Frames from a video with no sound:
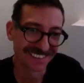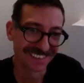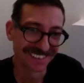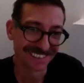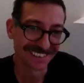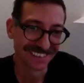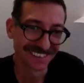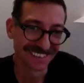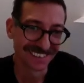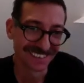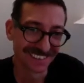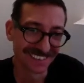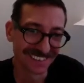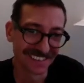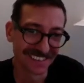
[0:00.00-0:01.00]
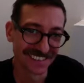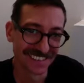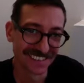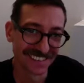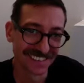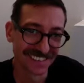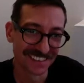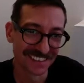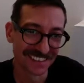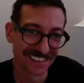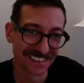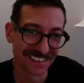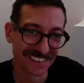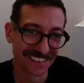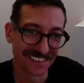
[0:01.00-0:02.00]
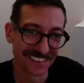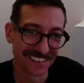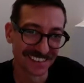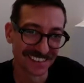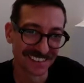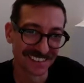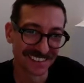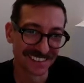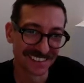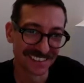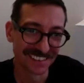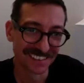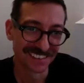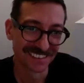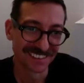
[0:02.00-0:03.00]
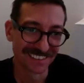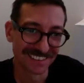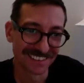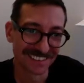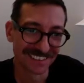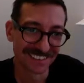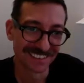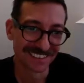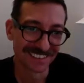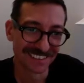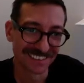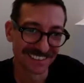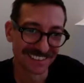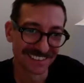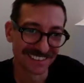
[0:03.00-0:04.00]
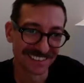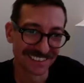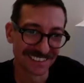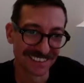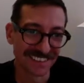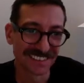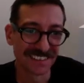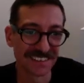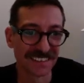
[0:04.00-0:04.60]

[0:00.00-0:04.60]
(silent)